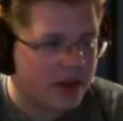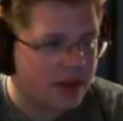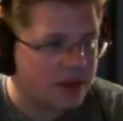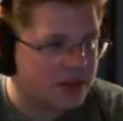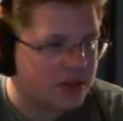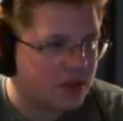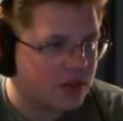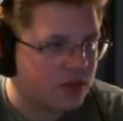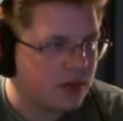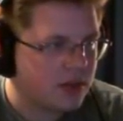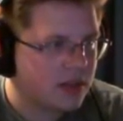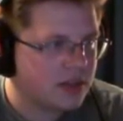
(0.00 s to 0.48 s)

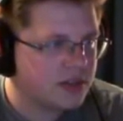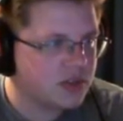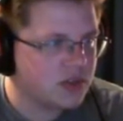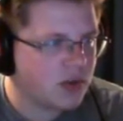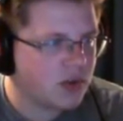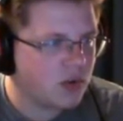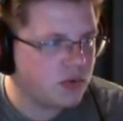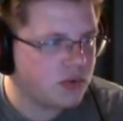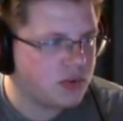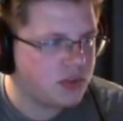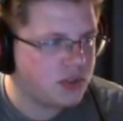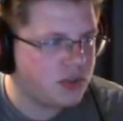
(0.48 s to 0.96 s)
so let's
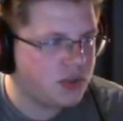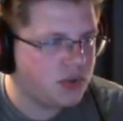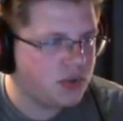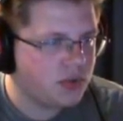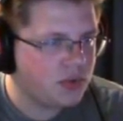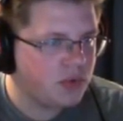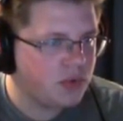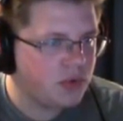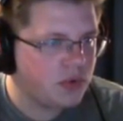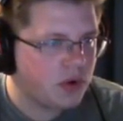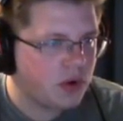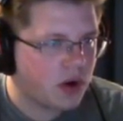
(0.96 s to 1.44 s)
go
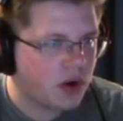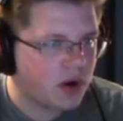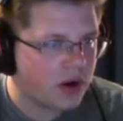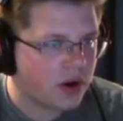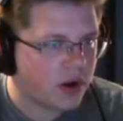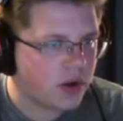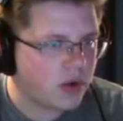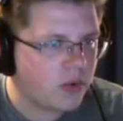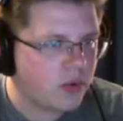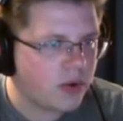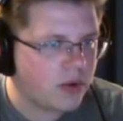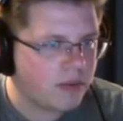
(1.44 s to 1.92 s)
to our
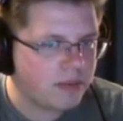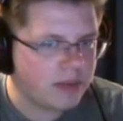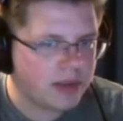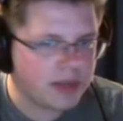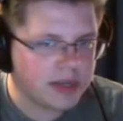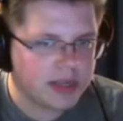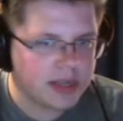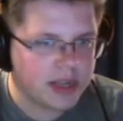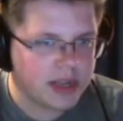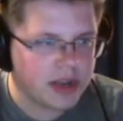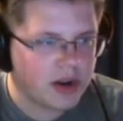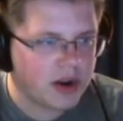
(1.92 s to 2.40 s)

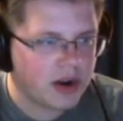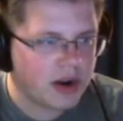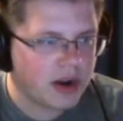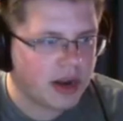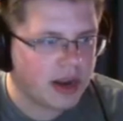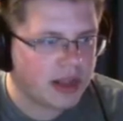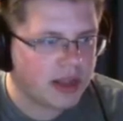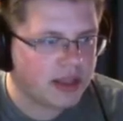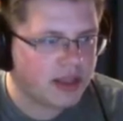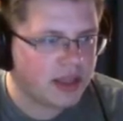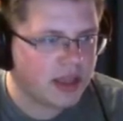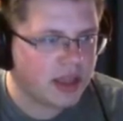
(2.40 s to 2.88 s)
equipment here, and
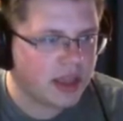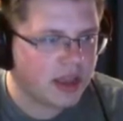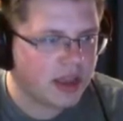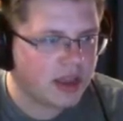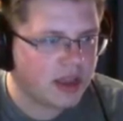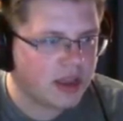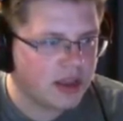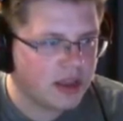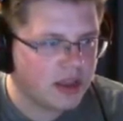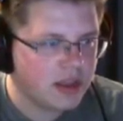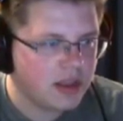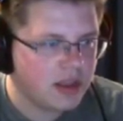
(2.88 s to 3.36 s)
I
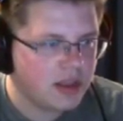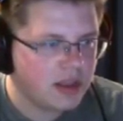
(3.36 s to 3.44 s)
think